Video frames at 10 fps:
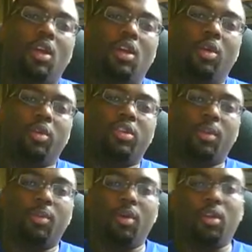Yo, what's
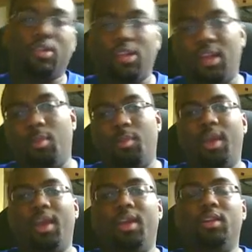up, y'all? It's the
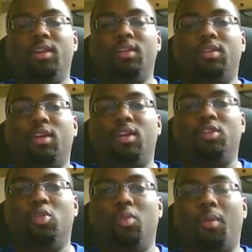MMA Analyst
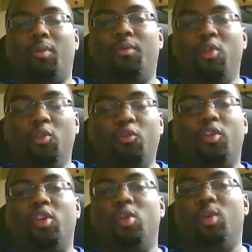doing my review
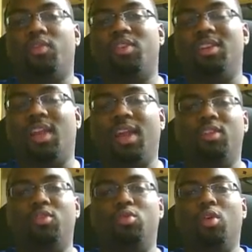for UFC
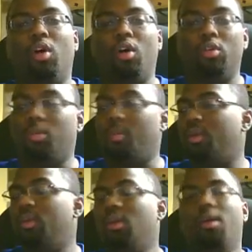92 The
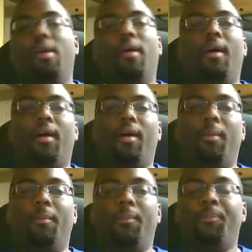Ultimate.
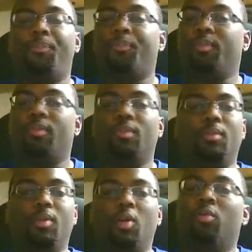Um,
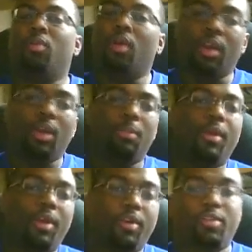again,
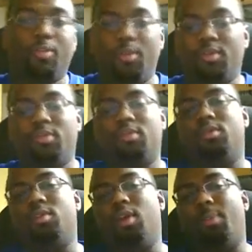Merry Christmas.
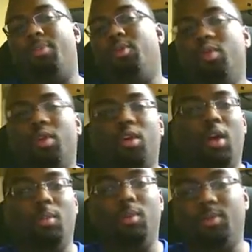Happy New Year
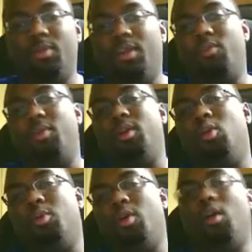coming up to everybody.
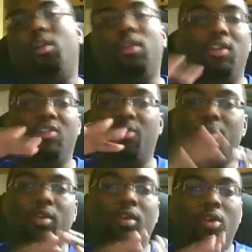Hope your holidays have
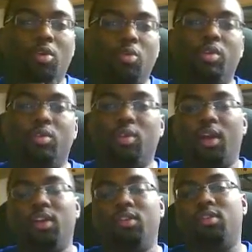been real
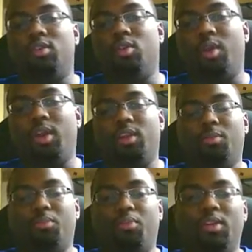nice. Getting
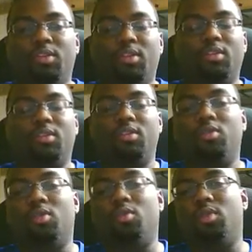the presents,
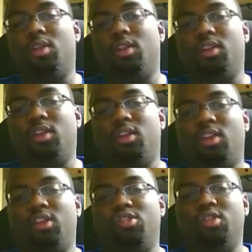
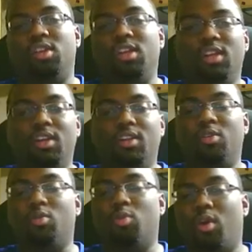that you need and
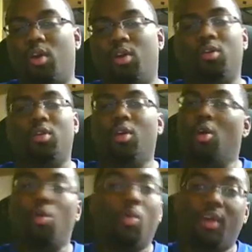you want or
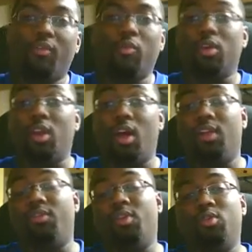
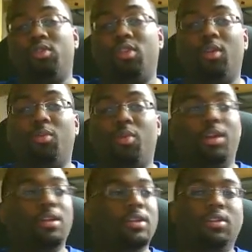whatnot. If you don't celebrate